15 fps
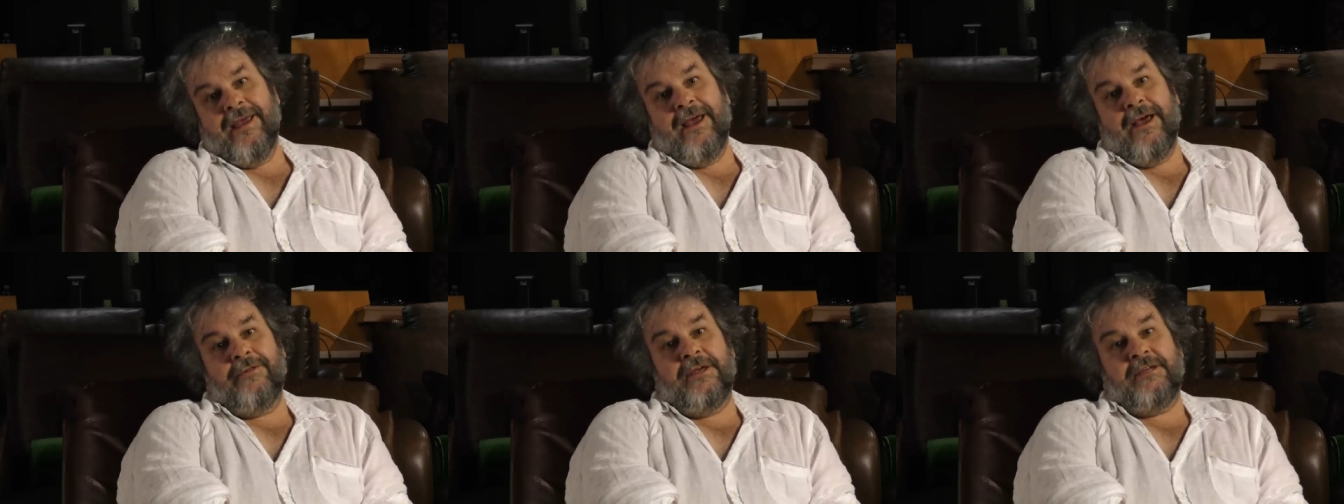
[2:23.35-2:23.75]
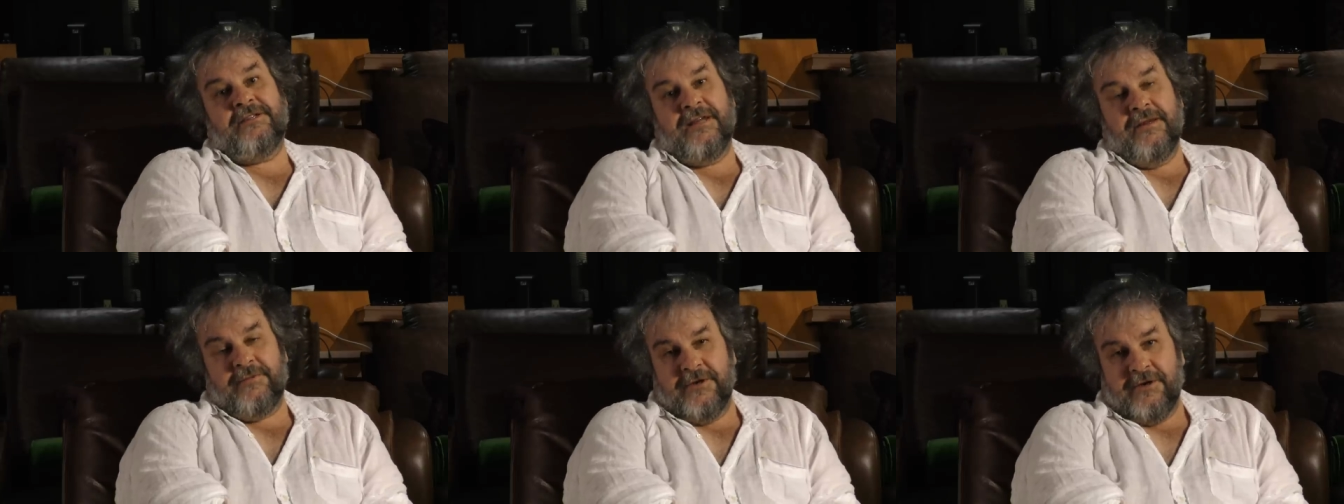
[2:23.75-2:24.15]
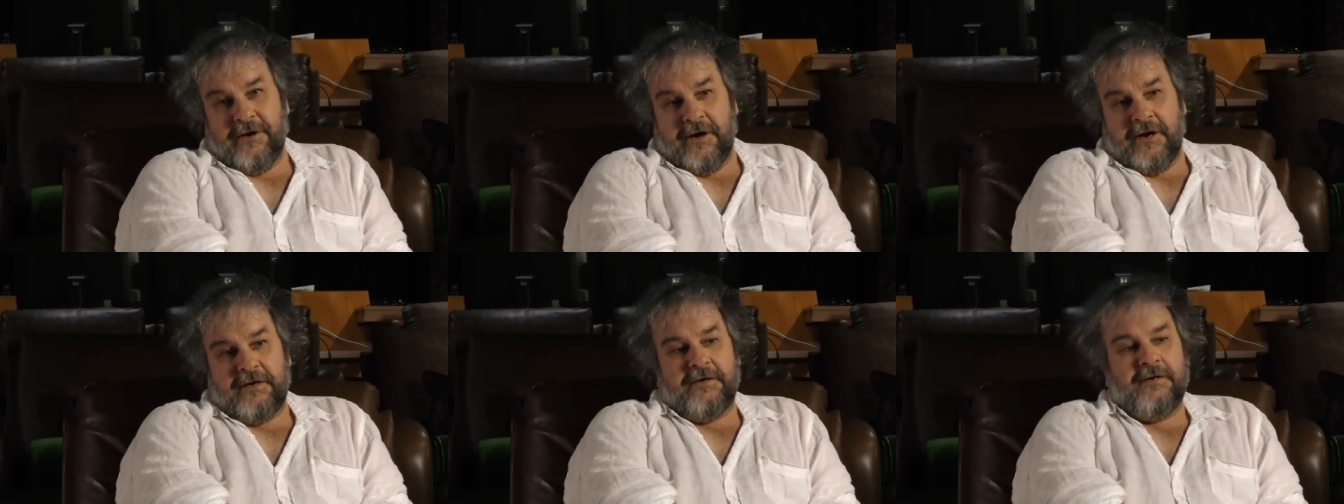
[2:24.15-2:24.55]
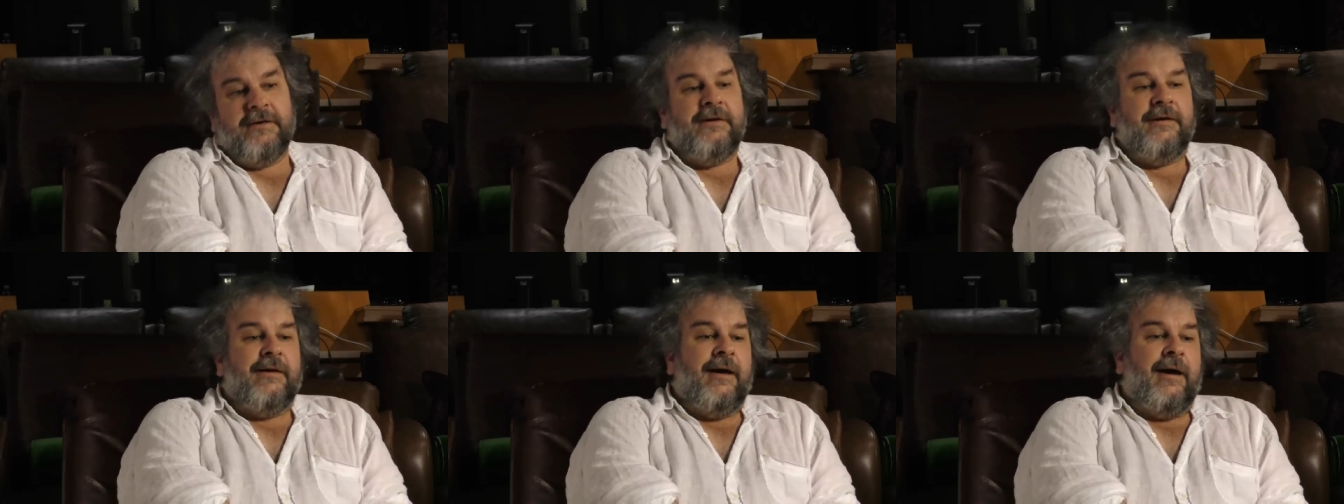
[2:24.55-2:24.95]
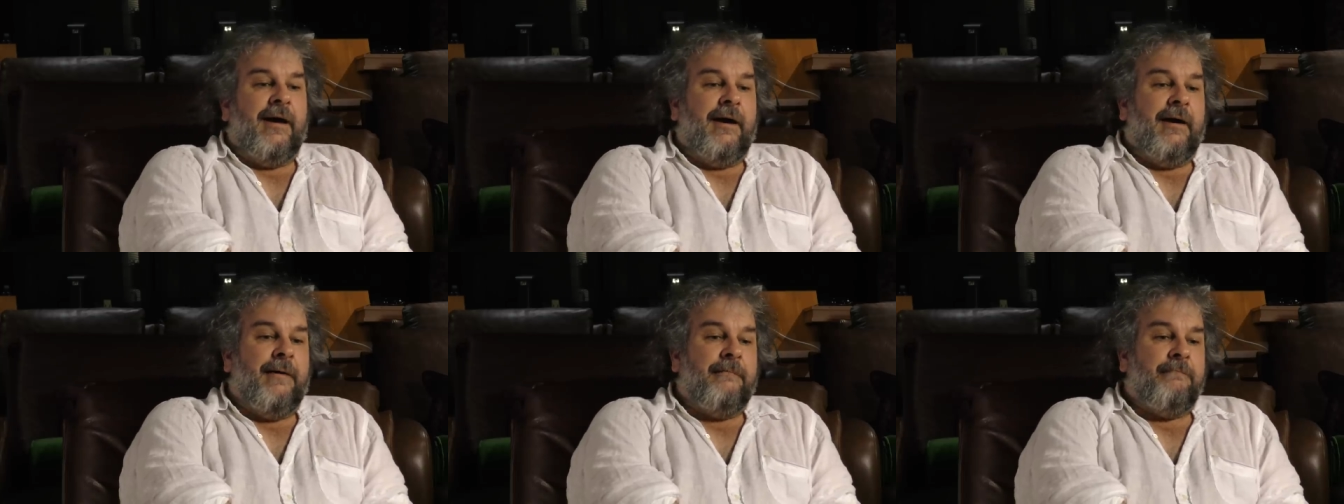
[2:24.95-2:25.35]
how they slept at night,
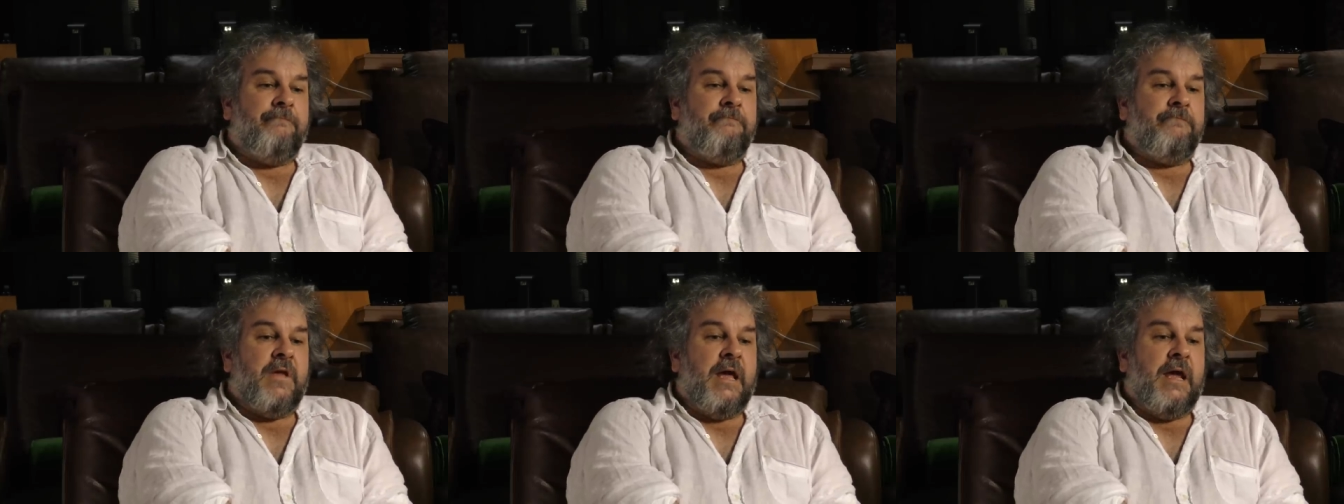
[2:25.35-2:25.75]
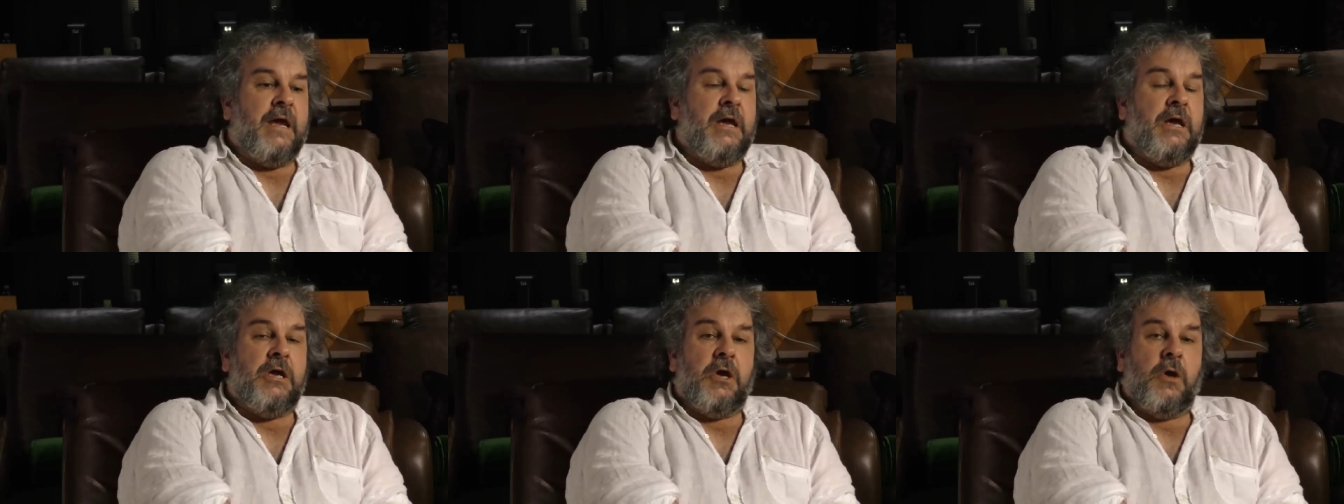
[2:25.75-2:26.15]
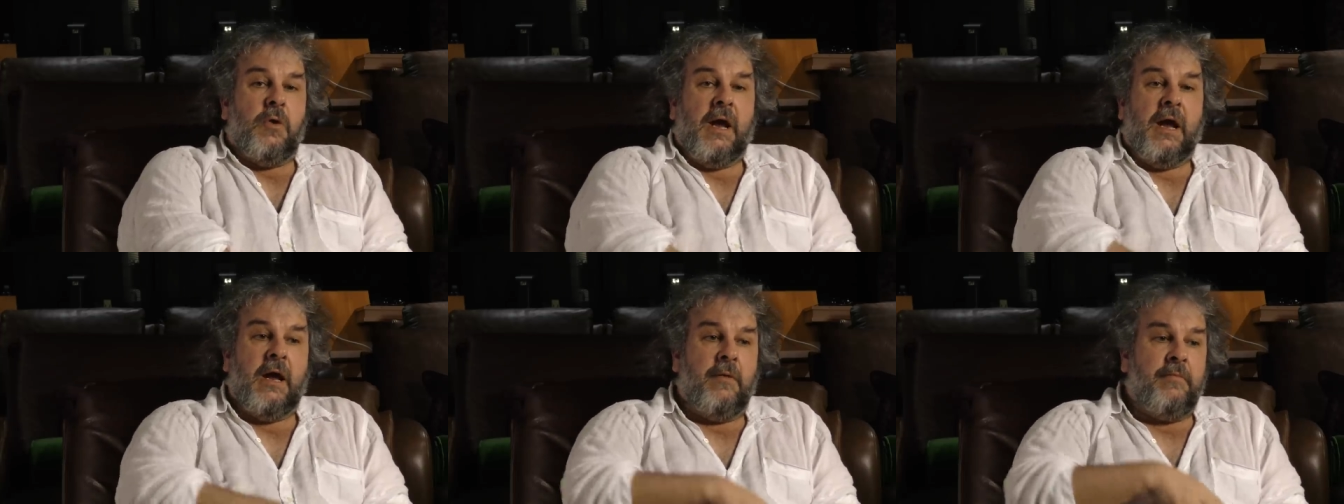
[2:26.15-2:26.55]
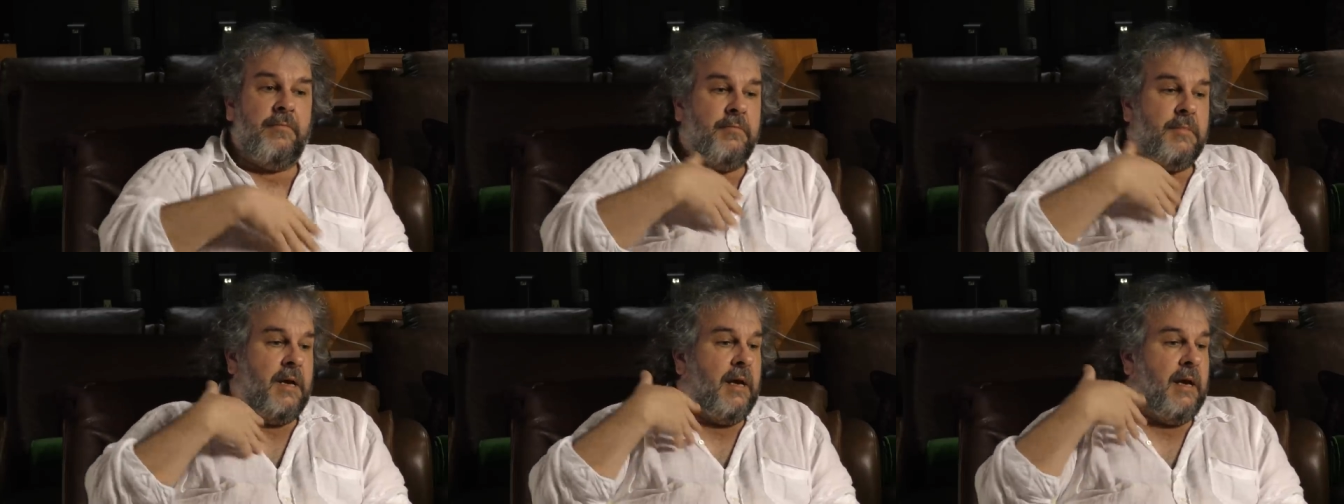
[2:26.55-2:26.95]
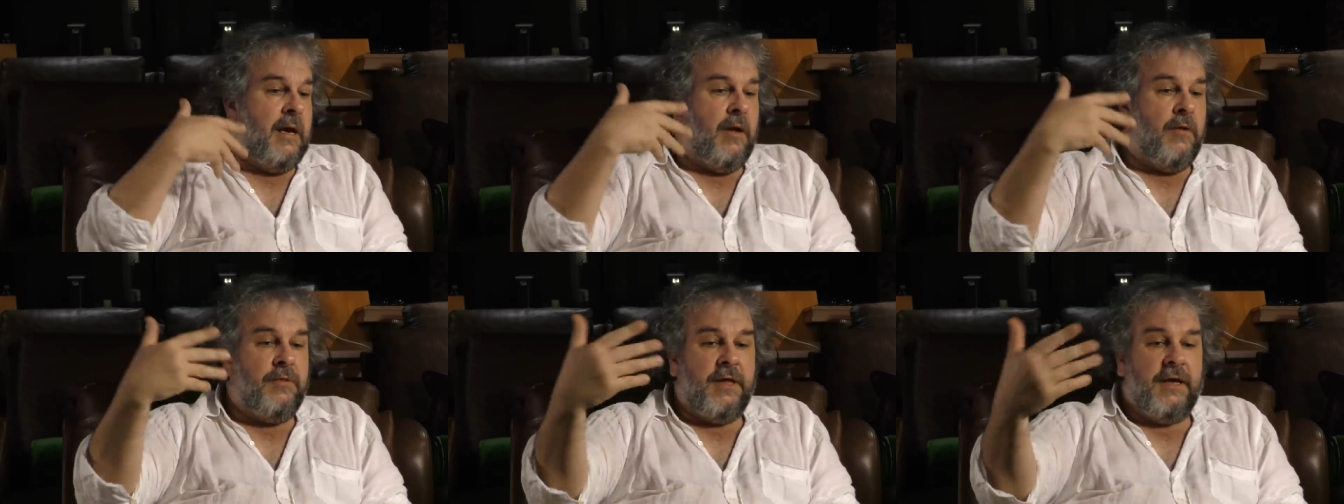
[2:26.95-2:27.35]
um, you know how
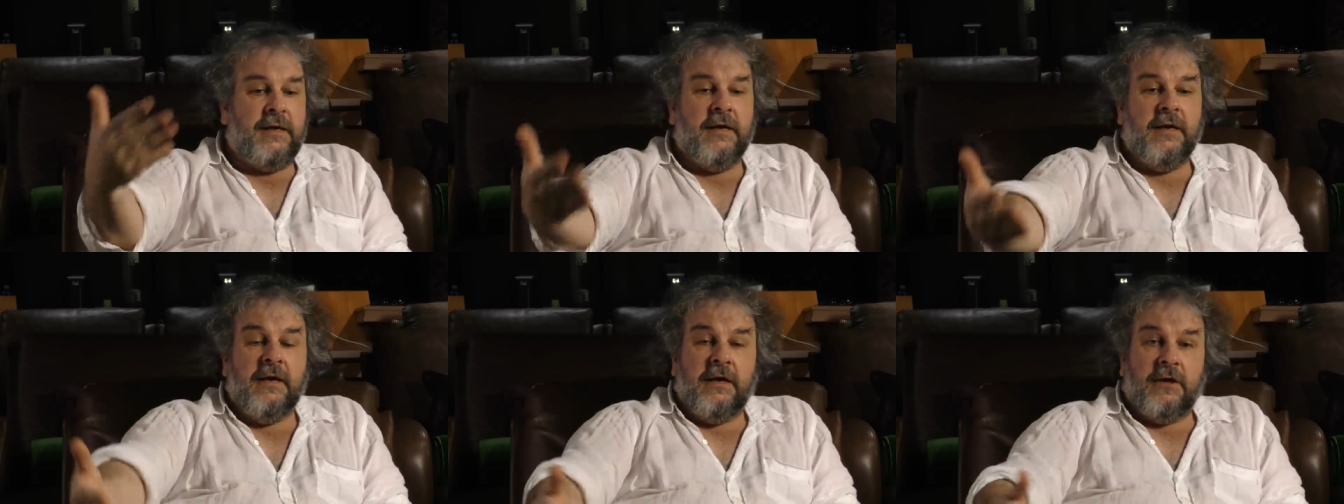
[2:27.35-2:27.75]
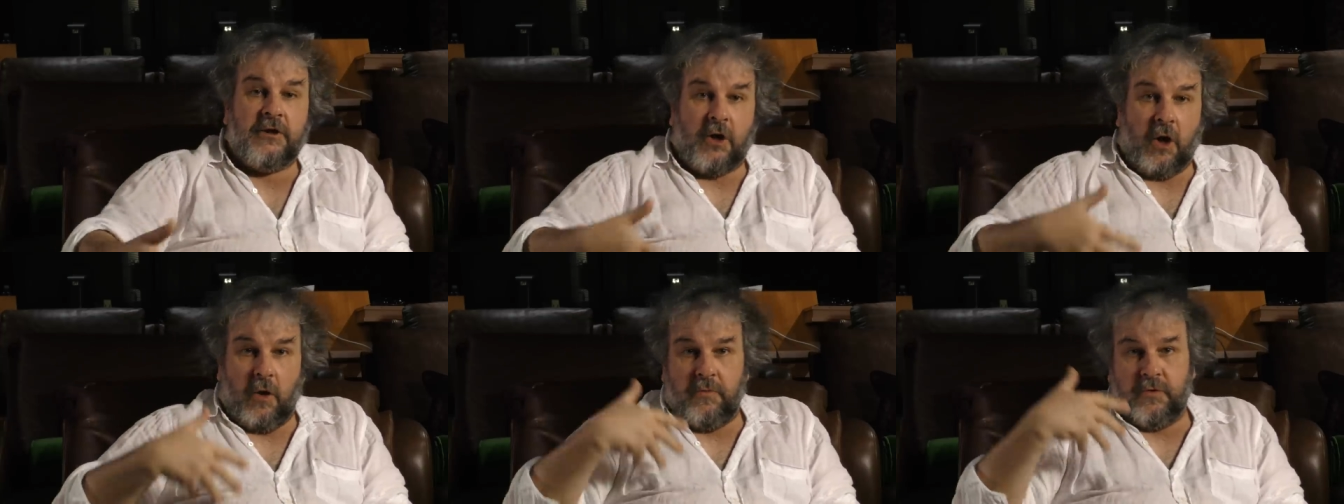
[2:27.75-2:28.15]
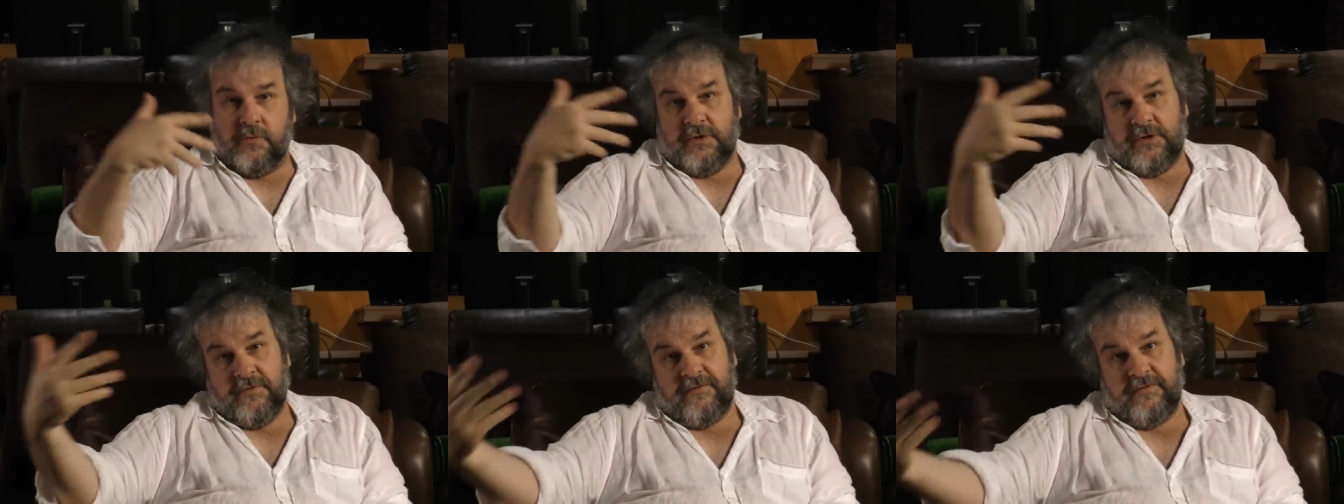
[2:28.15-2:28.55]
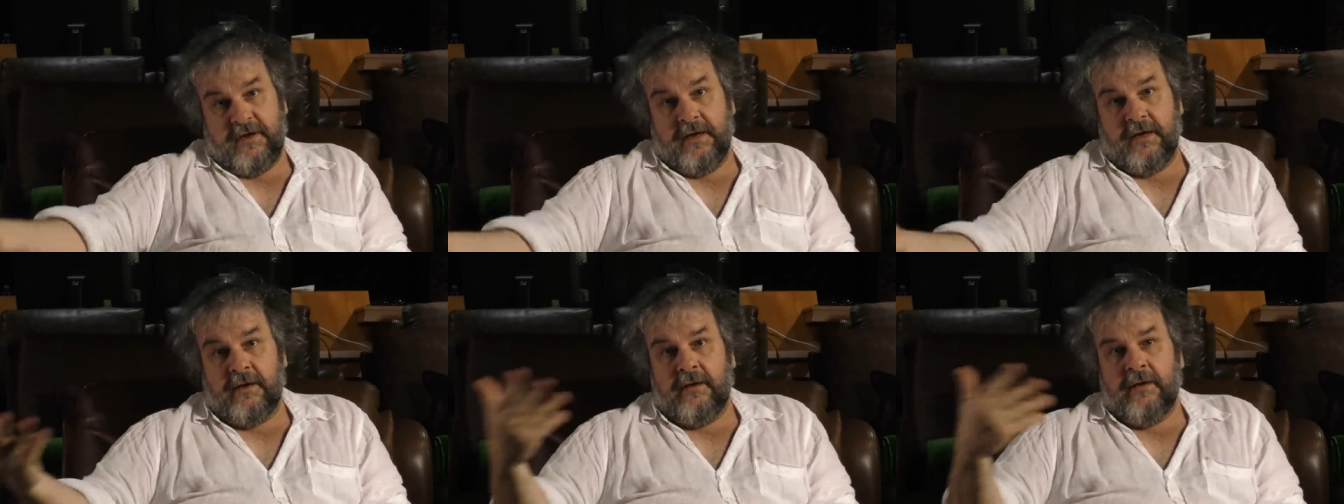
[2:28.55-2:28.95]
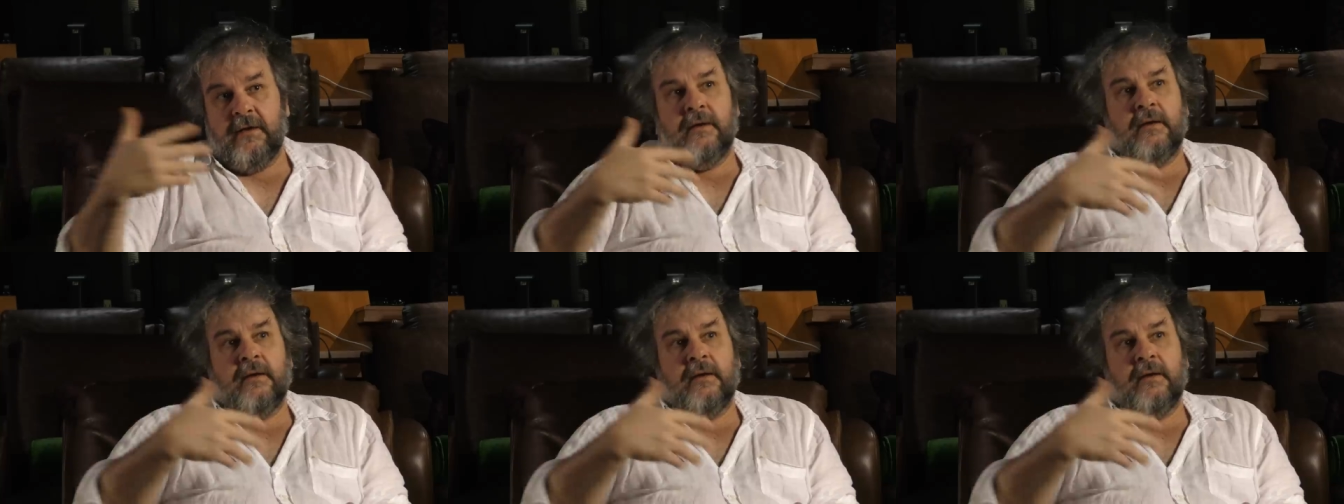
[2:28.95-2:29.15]
how they coped with the fear,